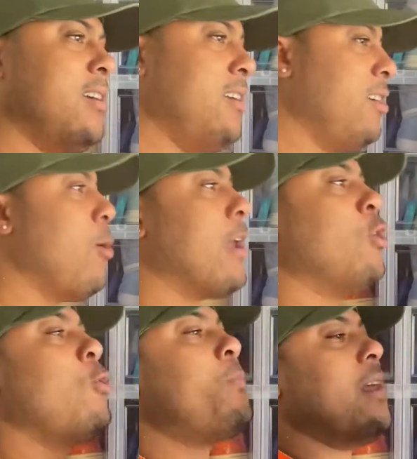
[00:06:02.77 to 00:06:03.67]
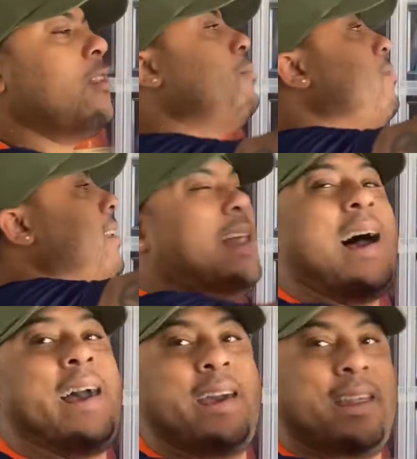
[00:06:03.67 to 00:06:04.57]
Guadalupe little brother,
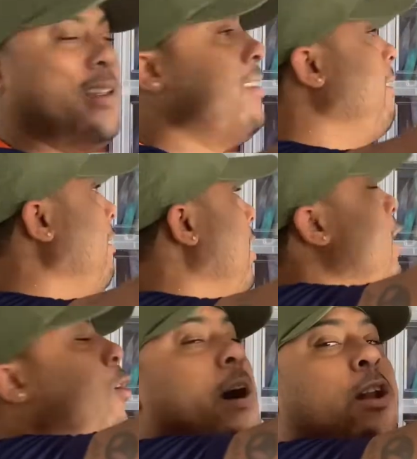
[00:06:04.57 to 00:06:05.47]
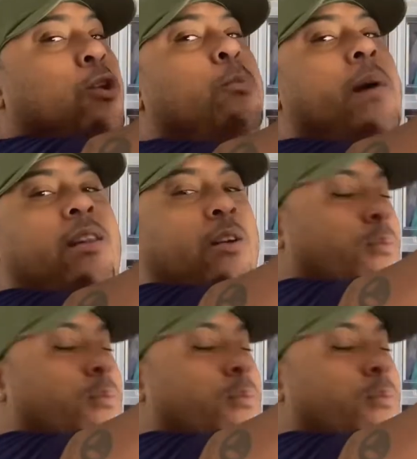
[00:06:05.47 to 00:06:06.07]
lying. Guadalupe little